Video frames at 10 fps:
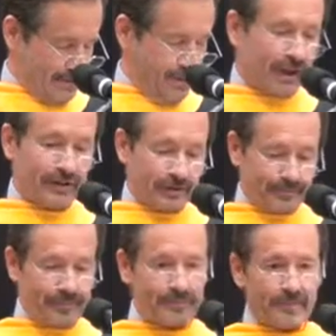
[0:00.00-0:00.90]
But
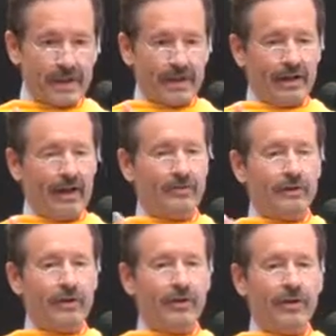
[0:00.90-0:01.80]
I was
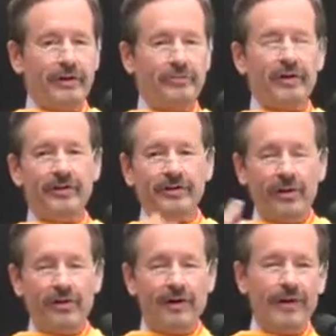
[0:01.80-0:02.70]
encouraged because
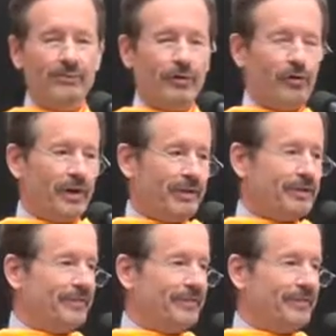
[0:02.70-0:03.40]
along came Lloyd.